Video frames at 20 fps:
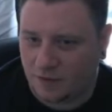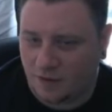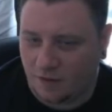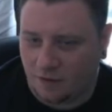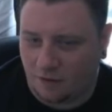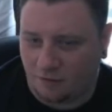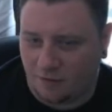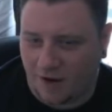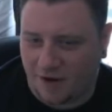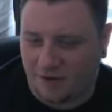
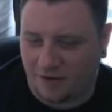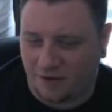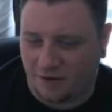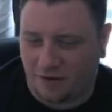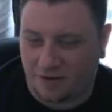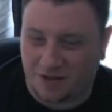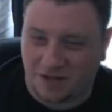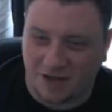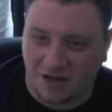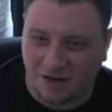Red
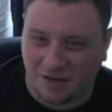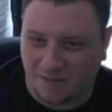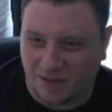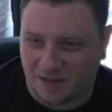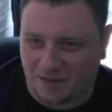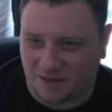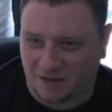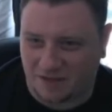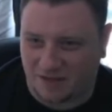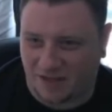doors you need
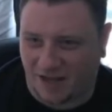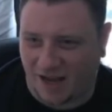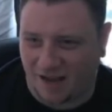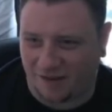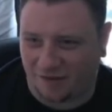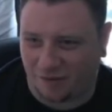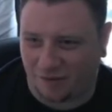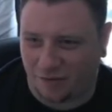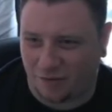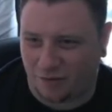missiles to
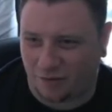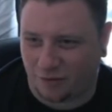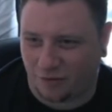get through,